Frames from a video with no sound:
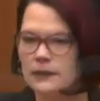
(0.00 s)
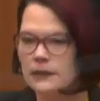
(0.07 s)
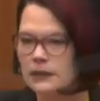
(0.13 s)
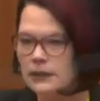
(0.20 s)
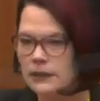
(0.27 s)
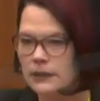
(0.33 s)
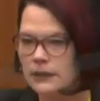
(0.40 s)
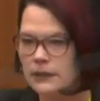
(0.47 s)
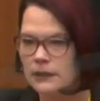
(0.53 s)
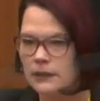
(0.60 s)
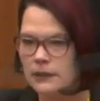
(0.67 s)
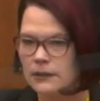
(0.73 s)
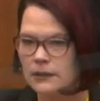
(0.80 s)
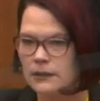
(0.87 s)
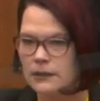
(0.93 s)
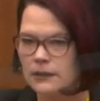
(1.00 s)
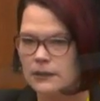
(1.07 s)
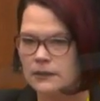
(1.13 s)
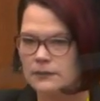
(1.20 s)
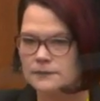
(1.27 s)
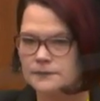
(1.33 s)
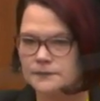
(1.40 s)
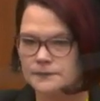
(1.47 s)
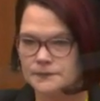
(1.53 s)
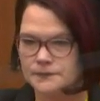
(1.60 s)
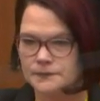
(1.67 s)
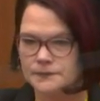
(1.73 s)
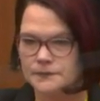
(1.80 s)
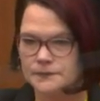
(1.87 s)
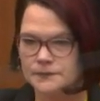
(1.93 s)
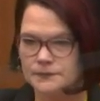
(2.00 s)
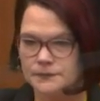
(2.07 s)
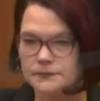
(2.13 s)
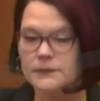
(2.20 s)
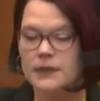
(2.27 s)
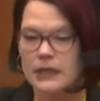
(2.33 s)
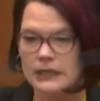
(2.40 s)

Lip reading: Drug use was a part of that relationship.